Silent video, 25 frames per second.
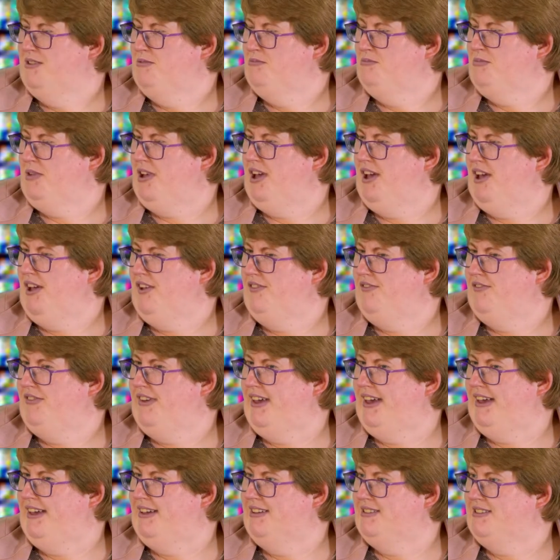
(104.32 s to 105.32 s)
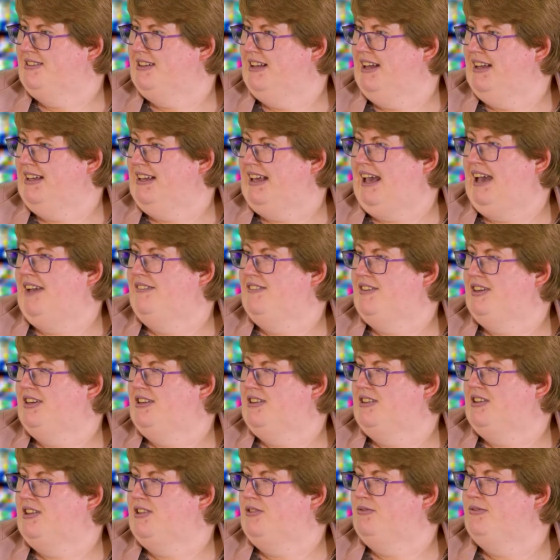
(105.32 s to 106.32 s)
Perfect. Like having a
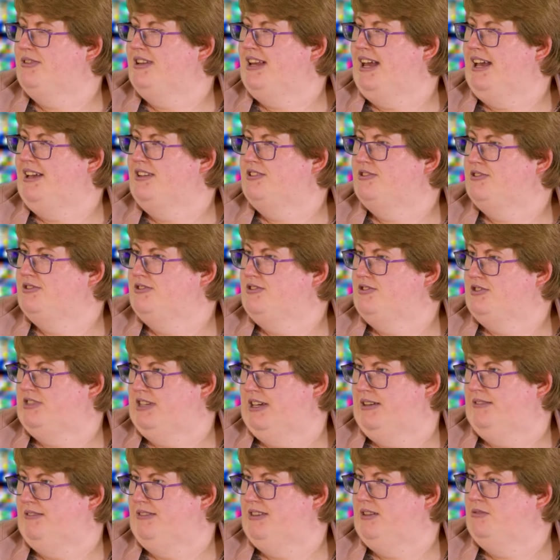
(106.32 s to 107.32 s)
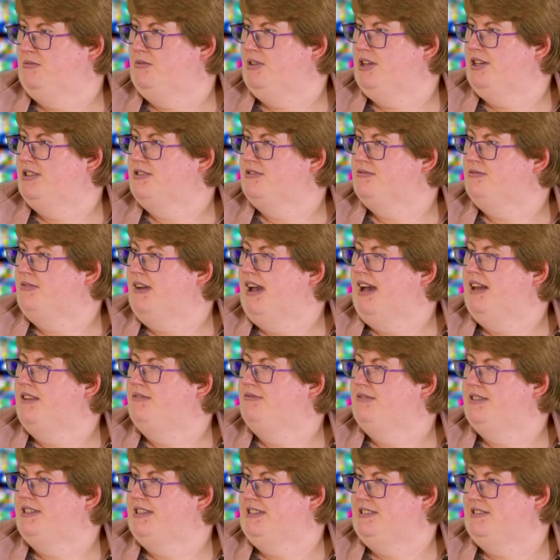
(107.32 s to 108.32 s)
good relationship that works well
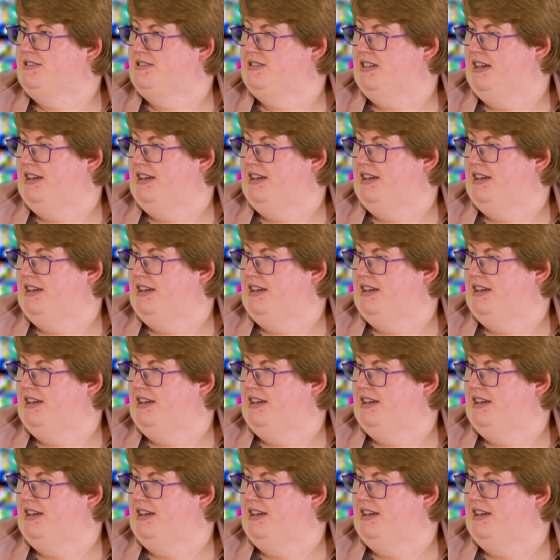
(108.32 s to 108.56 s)
with each